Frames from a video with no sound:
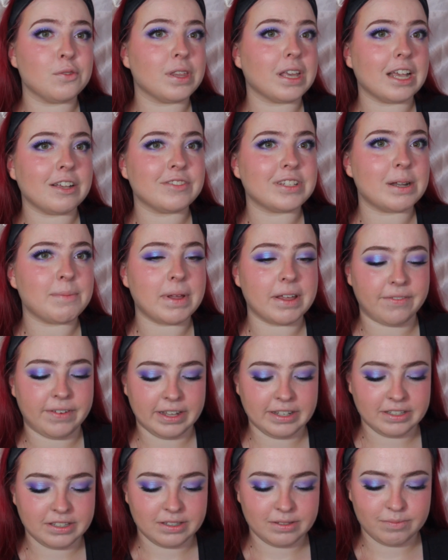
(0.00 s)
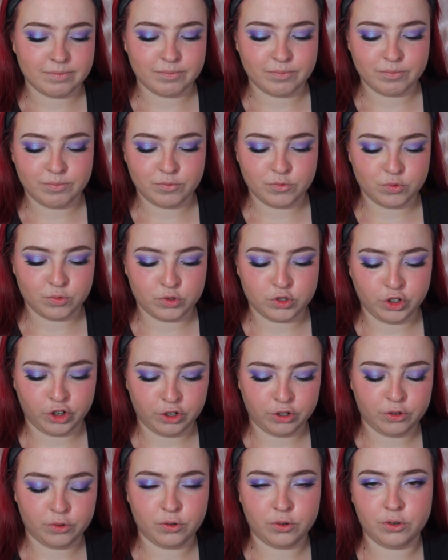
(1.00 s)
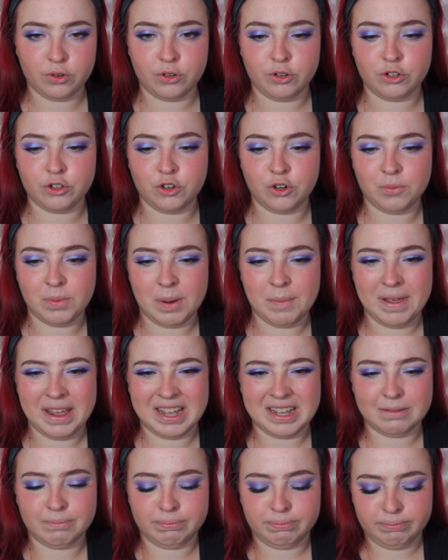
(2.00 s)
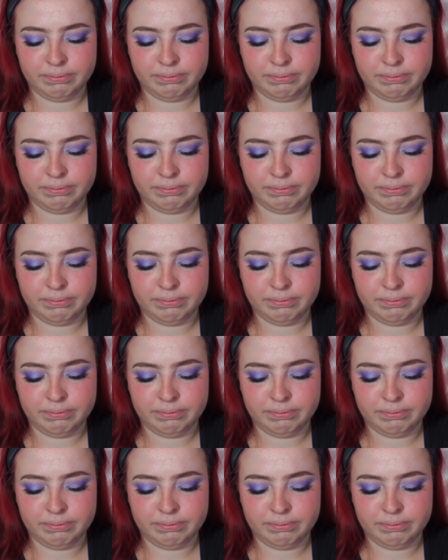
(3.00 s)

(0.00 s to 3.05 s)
think I've set my face during doing my makeup